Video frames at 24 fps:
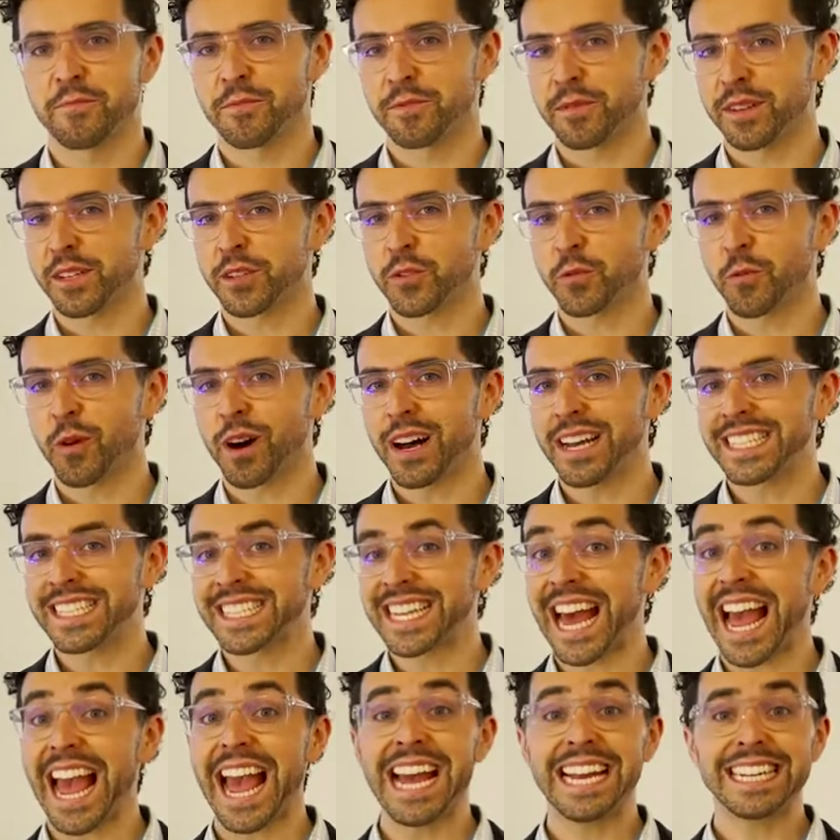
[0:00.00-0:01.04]
This was
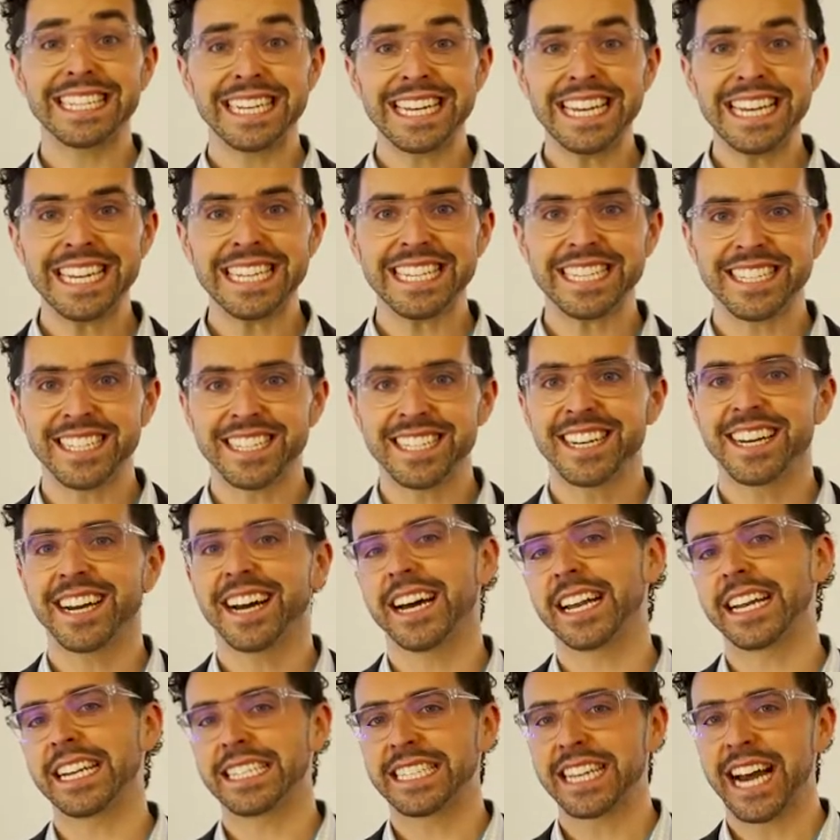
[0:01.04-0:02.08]
and is
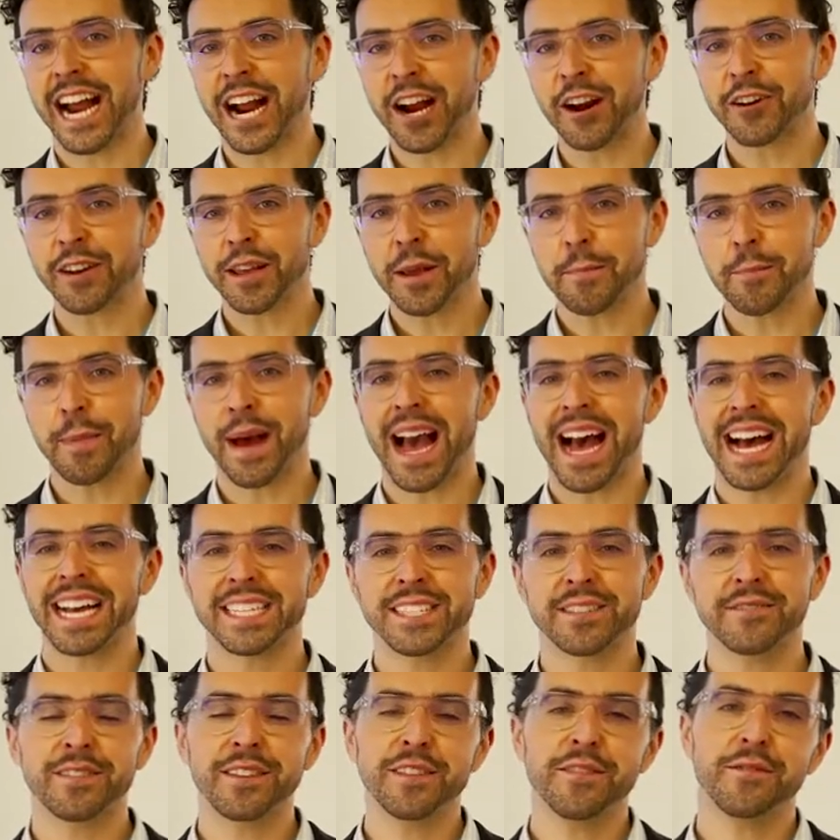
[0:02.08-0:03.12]
an entirely
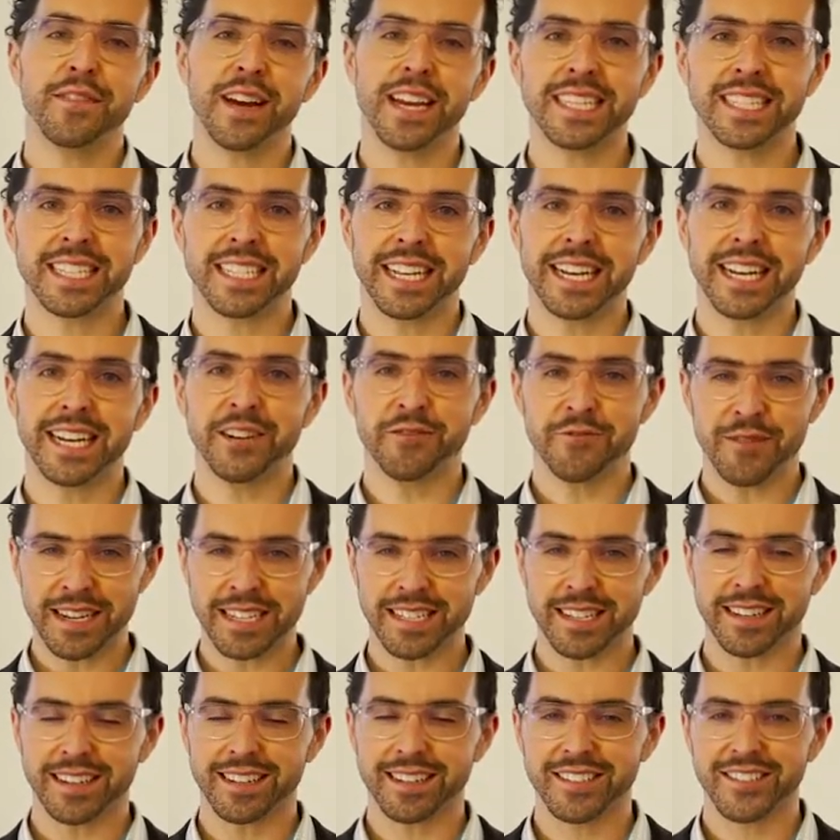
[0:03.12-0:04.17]
passively ventilated
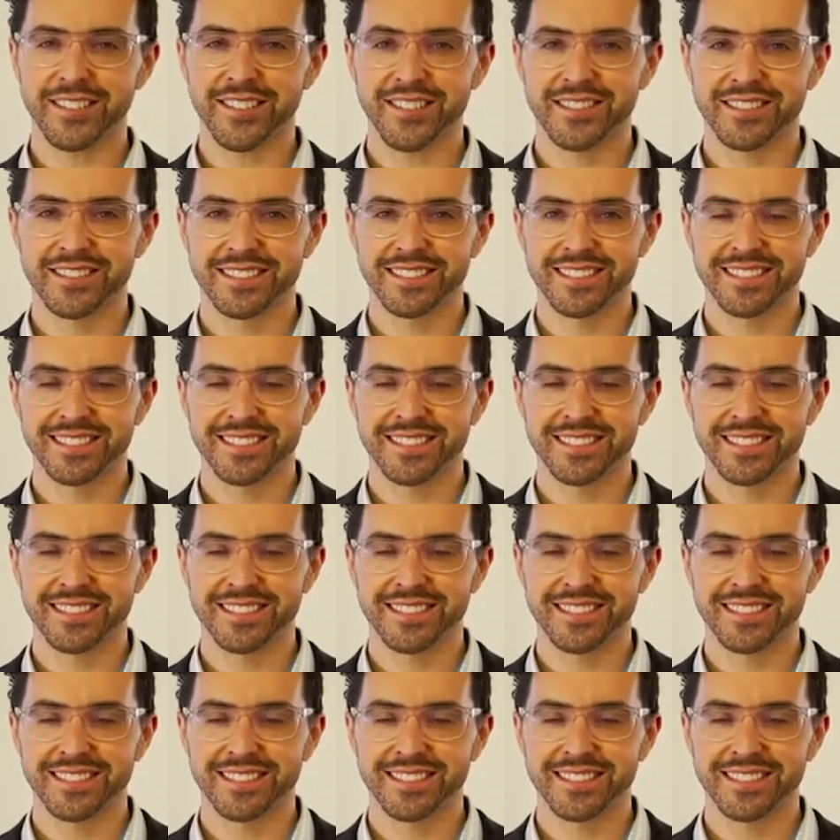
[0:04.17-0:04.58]
residence.